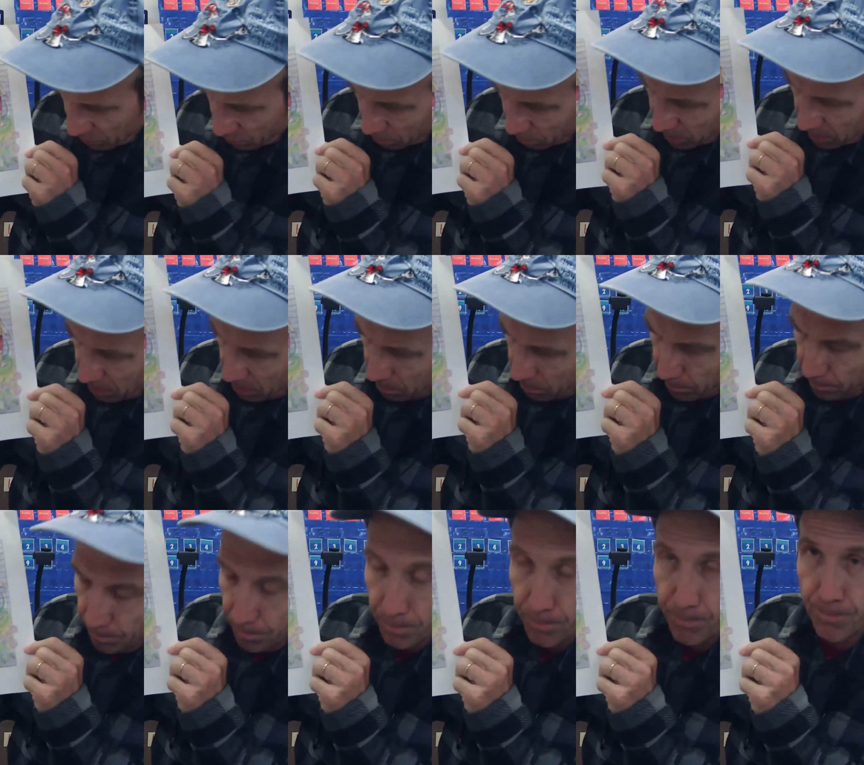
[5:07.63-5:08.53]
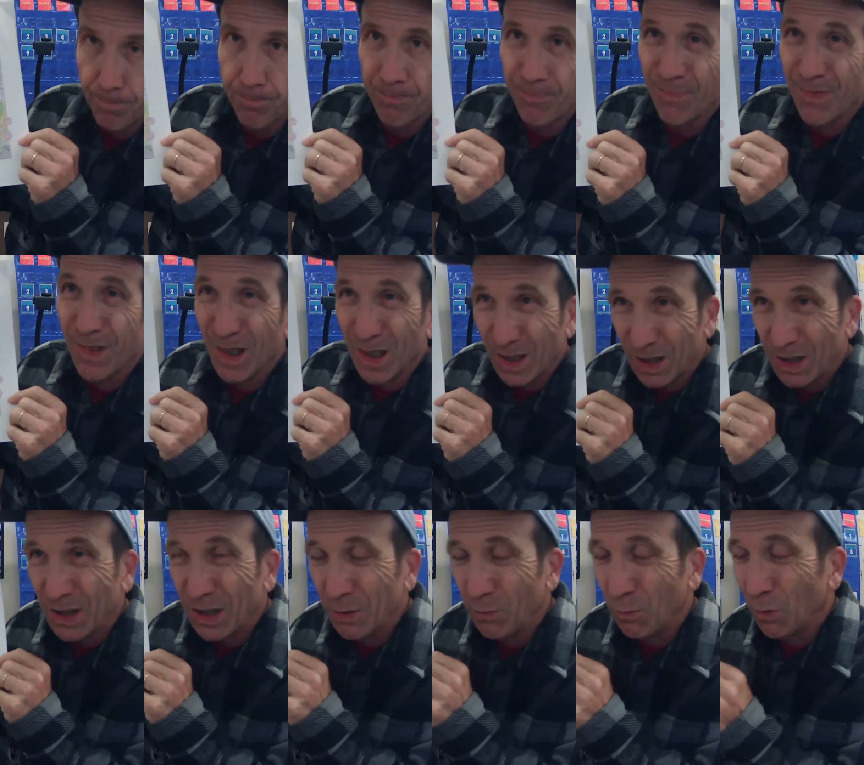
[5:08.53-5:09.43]
to admit, yeah,
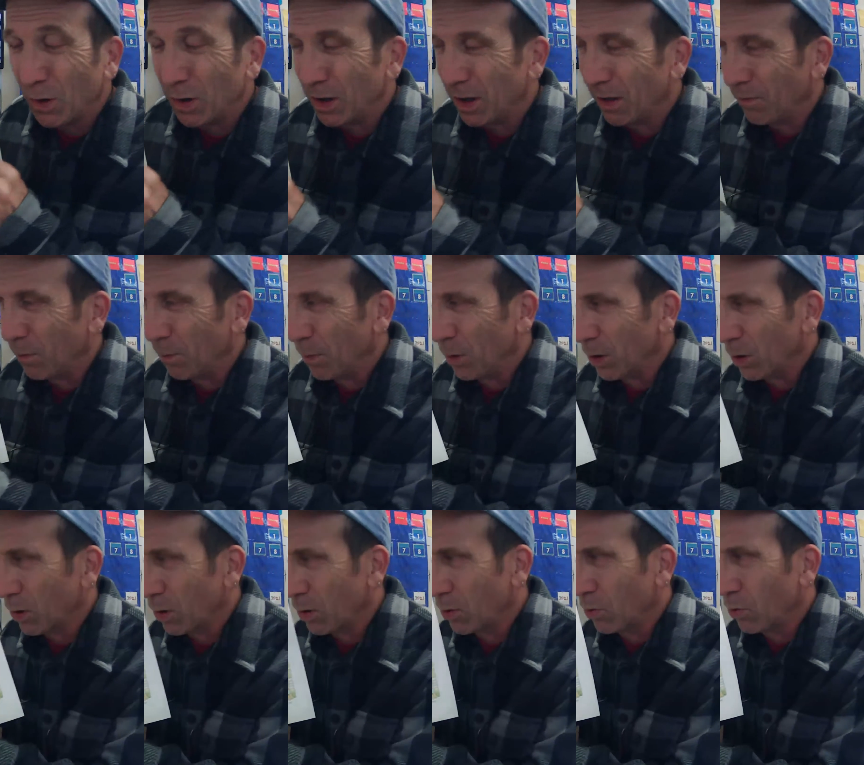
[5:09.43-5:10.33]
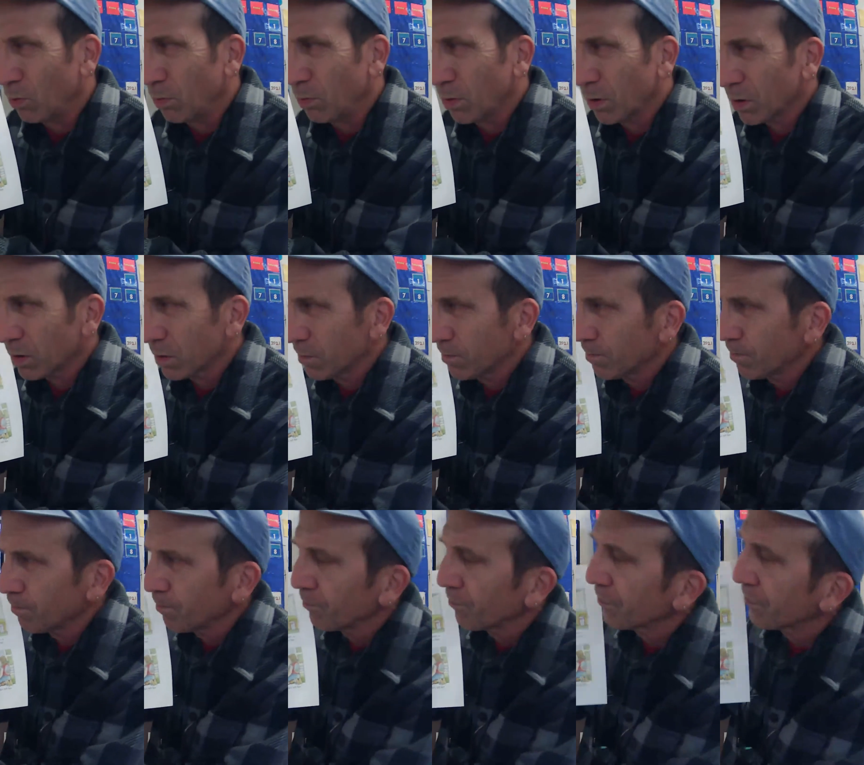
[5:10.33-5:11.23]
she would give him a good home.
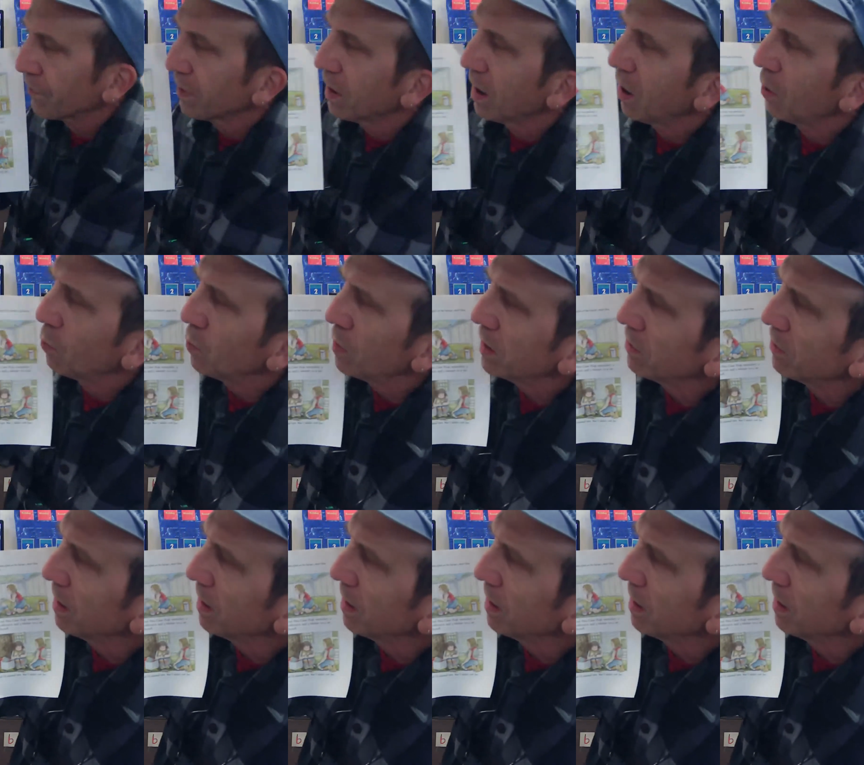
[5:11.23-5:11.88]
A week